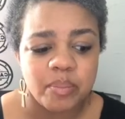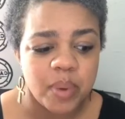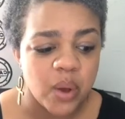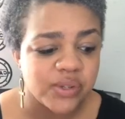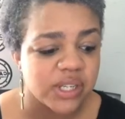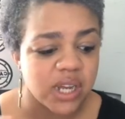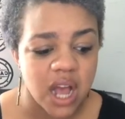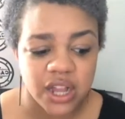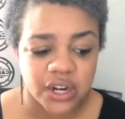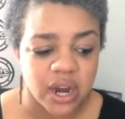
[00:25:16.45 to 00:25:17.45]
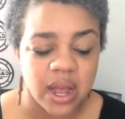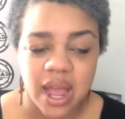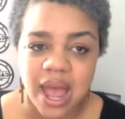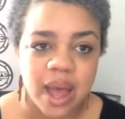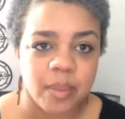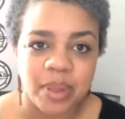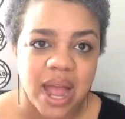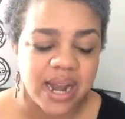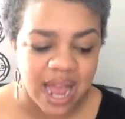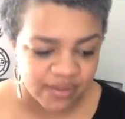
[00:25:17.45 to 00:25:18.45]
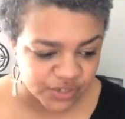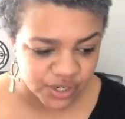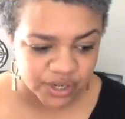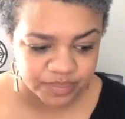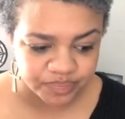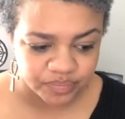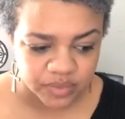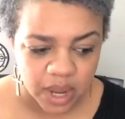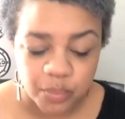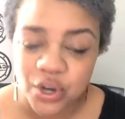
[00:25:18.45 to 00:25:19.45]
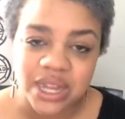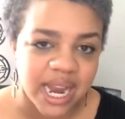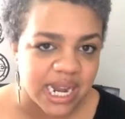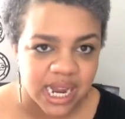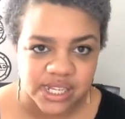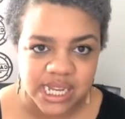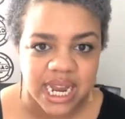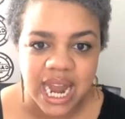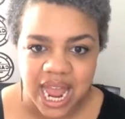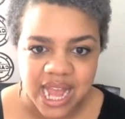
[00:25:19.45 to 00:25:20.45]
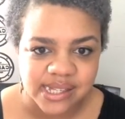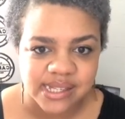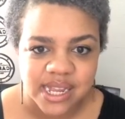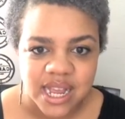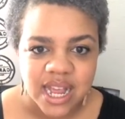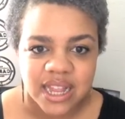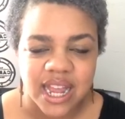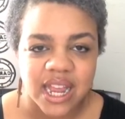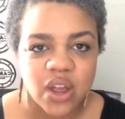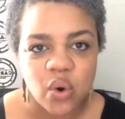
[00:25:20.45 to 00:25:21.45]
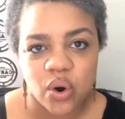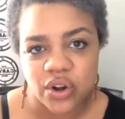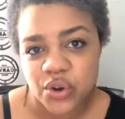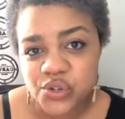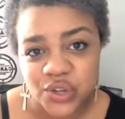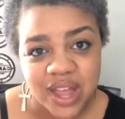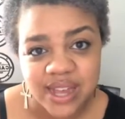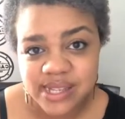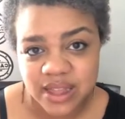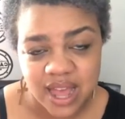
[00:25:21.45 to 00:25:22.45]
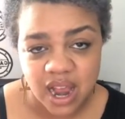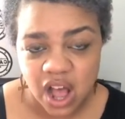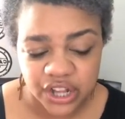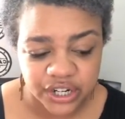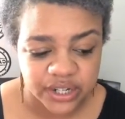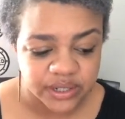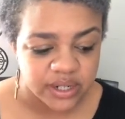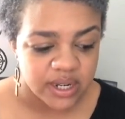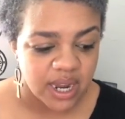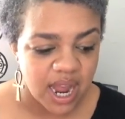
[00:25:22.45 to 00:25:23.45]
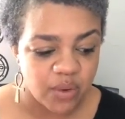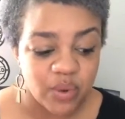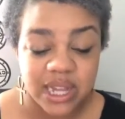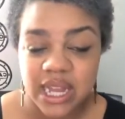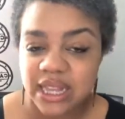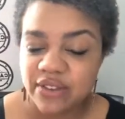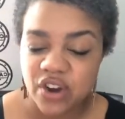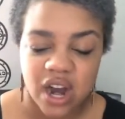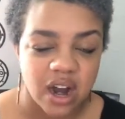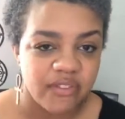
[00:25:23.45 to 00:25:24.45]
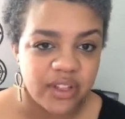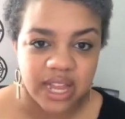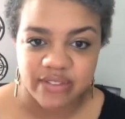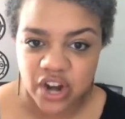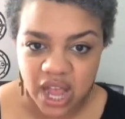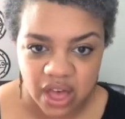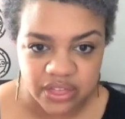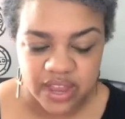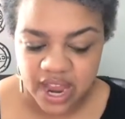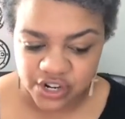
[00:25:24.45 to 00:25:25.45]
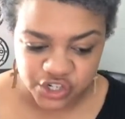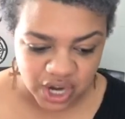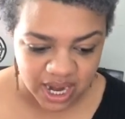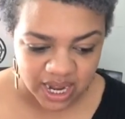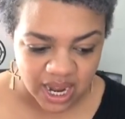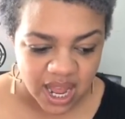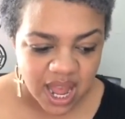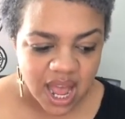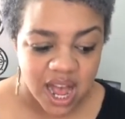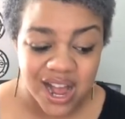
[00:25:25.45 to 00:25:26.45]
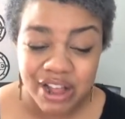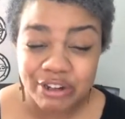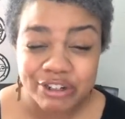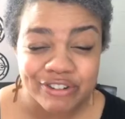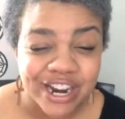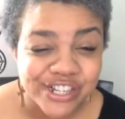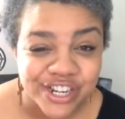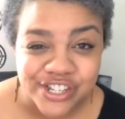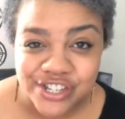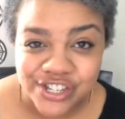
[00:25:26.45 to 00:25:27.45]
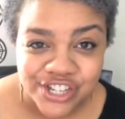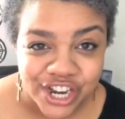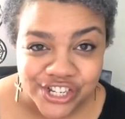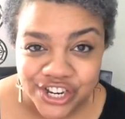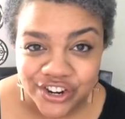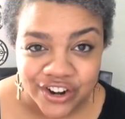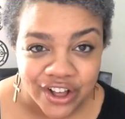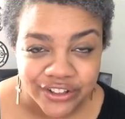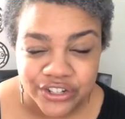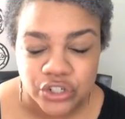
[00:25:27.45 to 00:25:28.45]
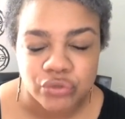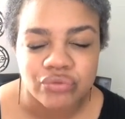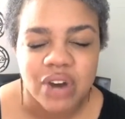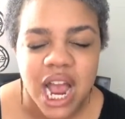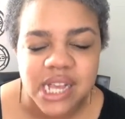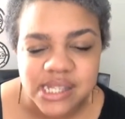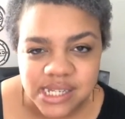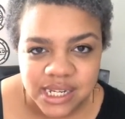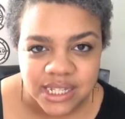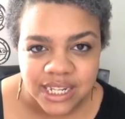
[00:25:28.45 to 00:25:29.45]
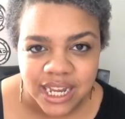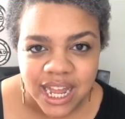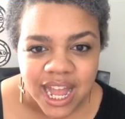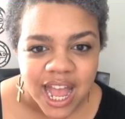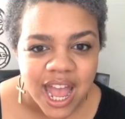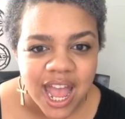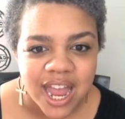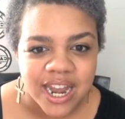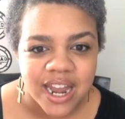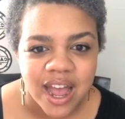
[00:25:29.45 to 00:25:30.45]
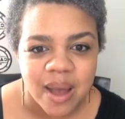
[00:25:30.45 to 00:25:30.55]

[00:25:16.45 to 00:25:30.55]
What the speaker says: post color applied after a pre-lightening to enhance or neutralize that color and really leave your hair feeling very healthy and shiny. A color correction is just changing your color drastically and